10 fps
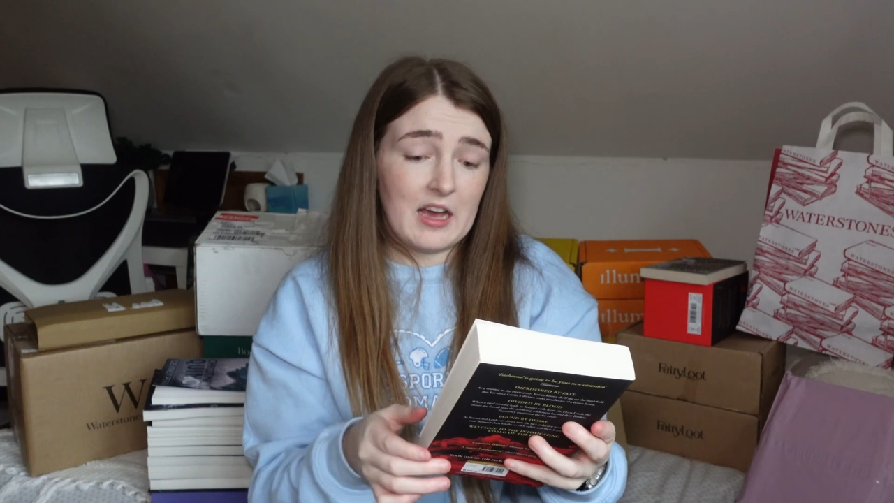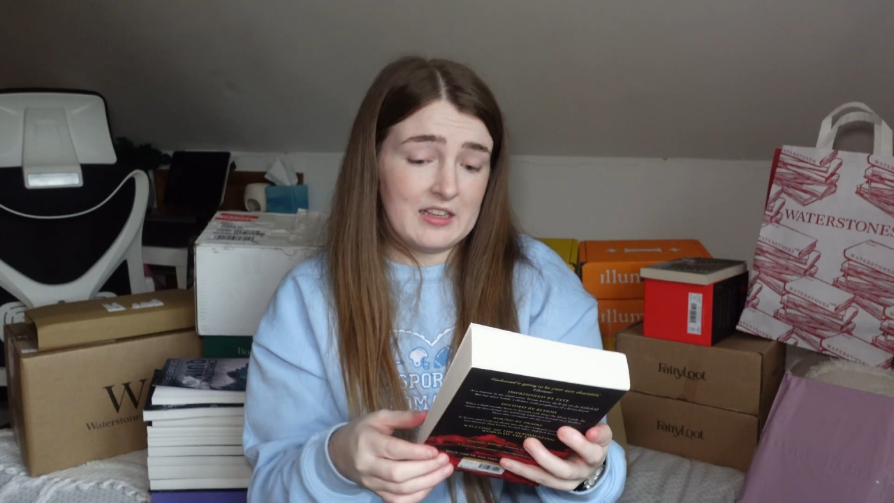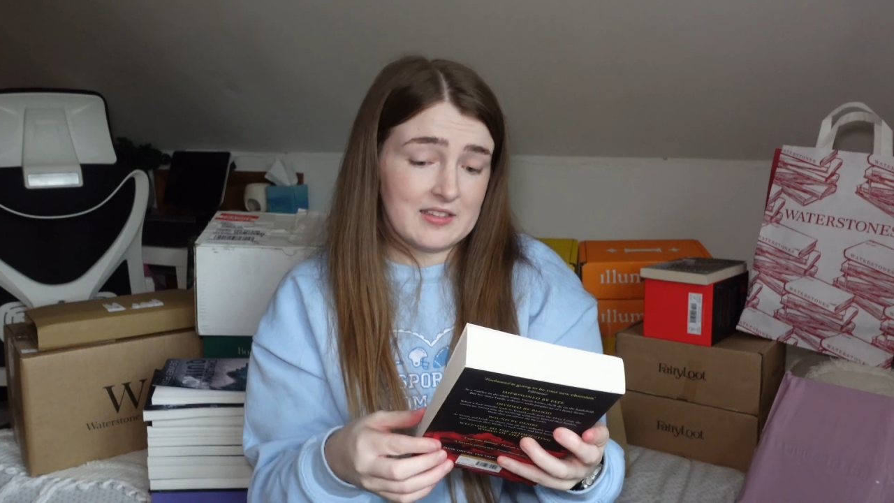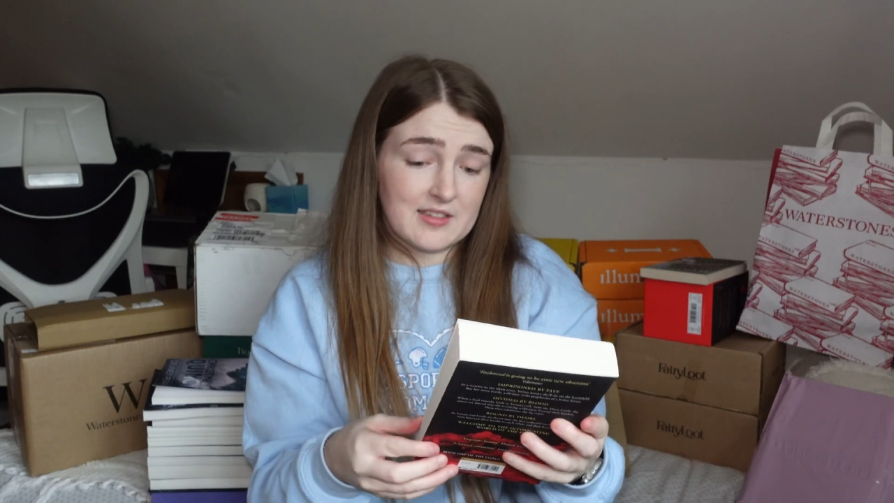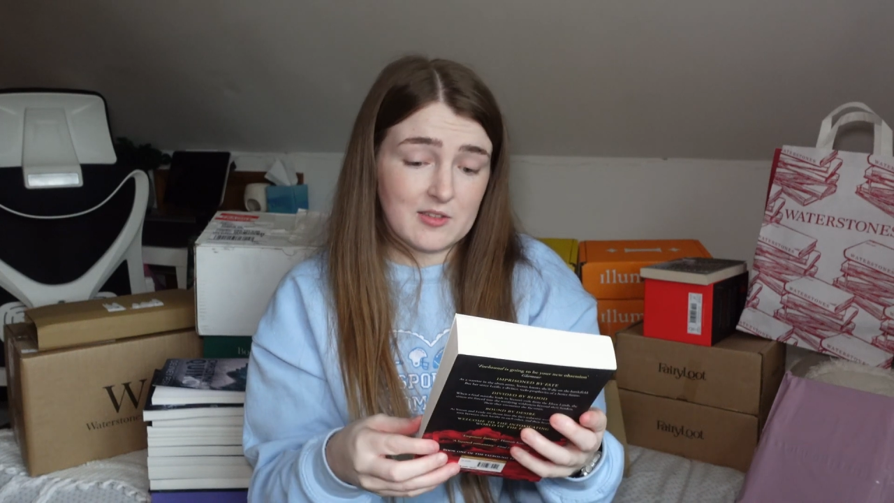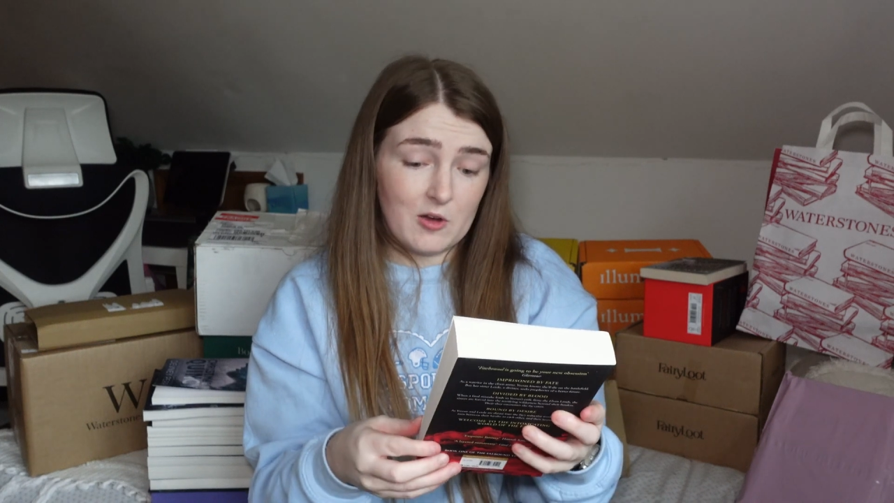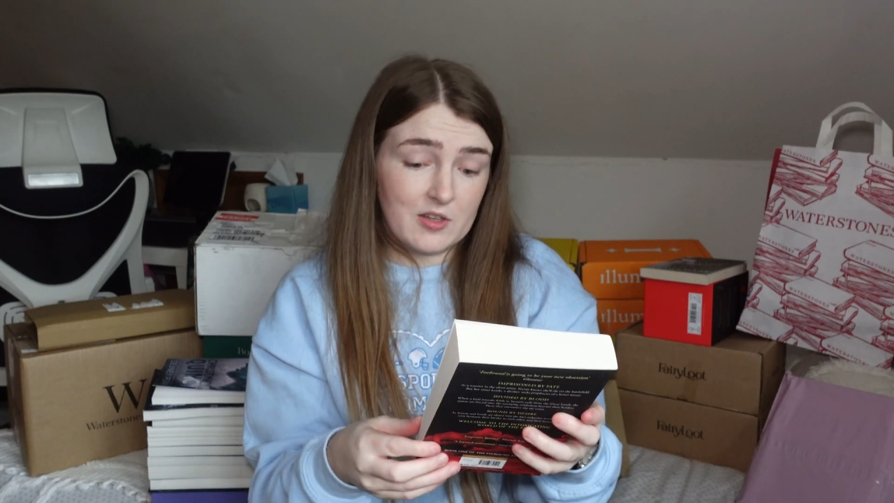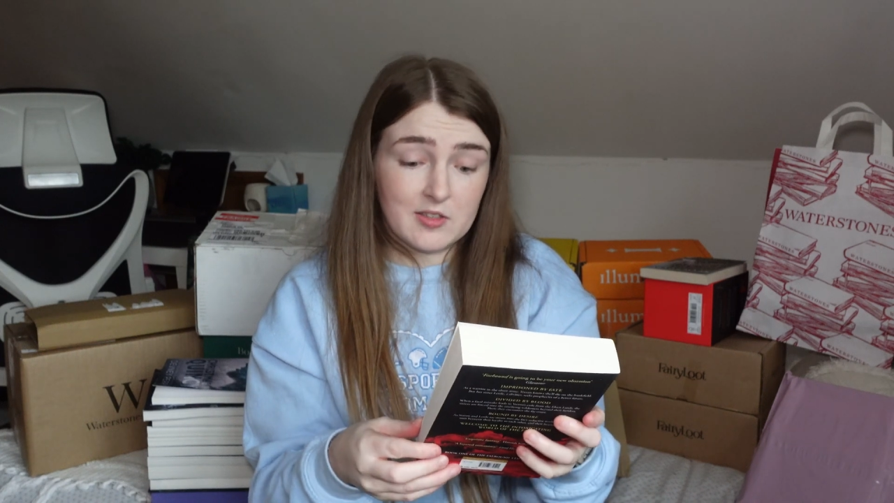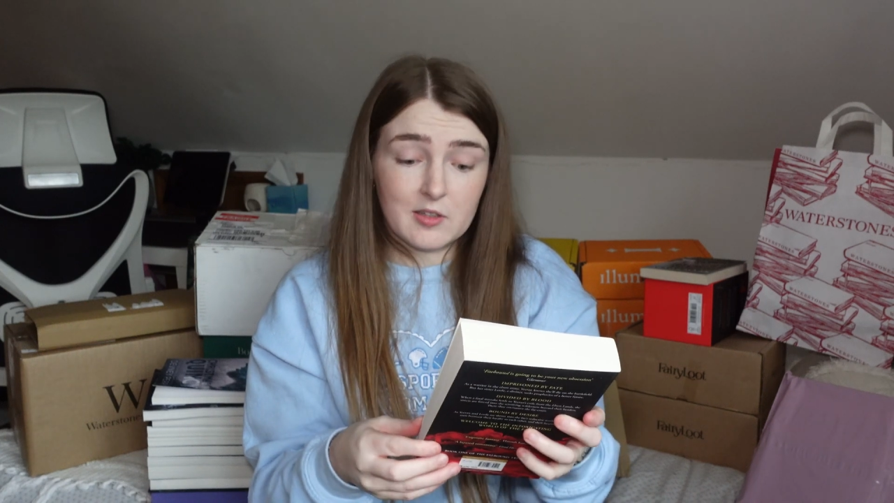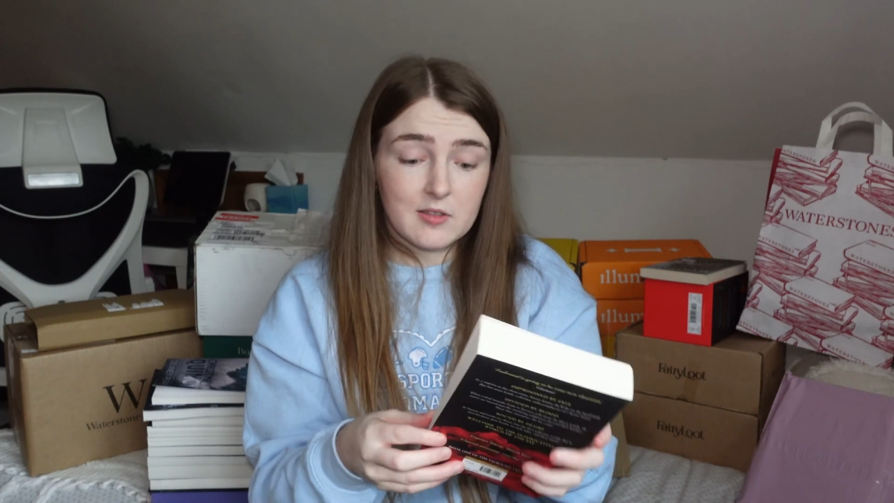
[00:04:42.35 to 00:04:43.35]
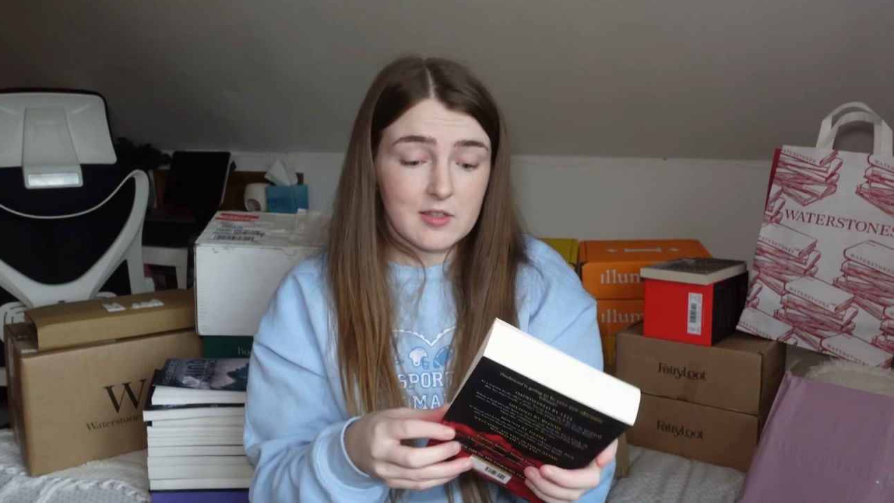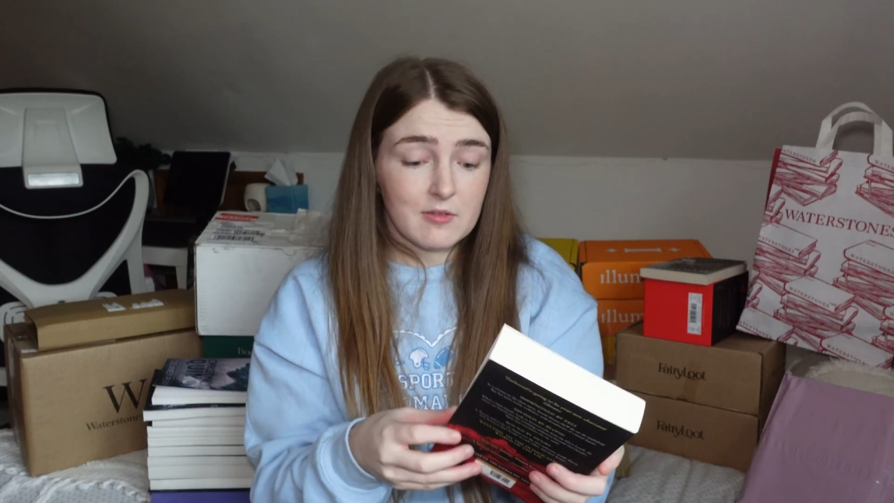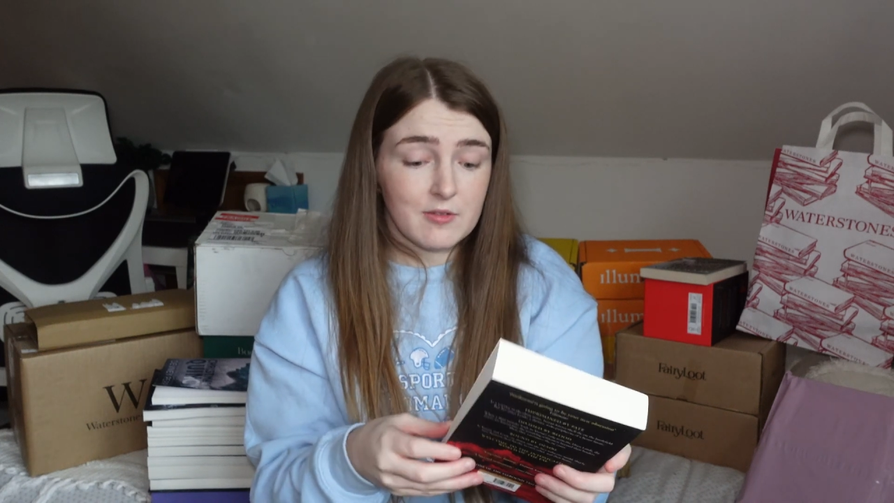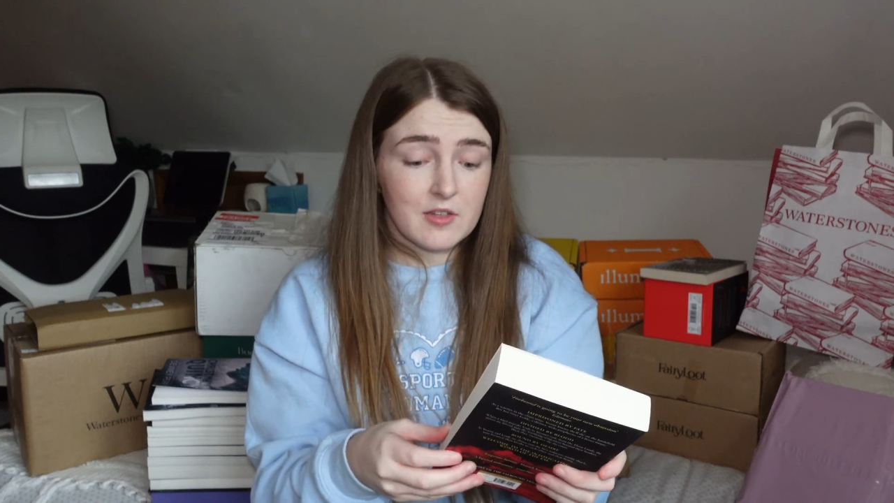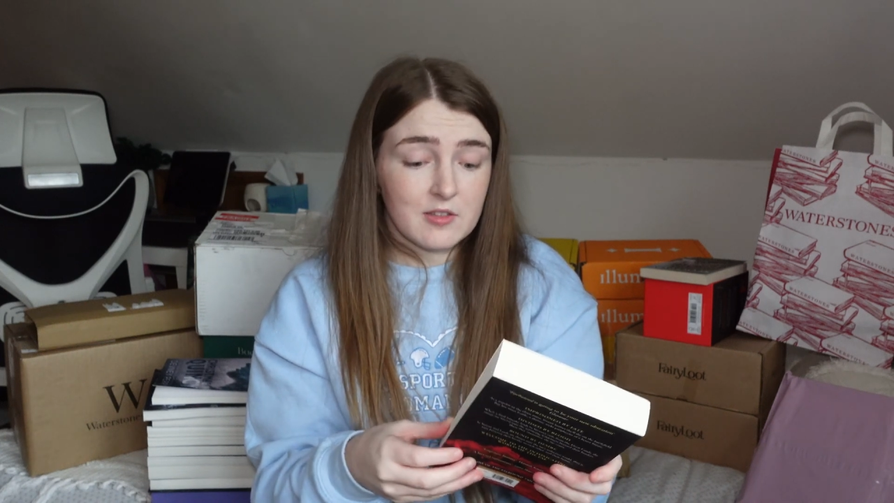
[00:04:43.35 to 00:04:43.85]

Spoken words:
and it's got exclusive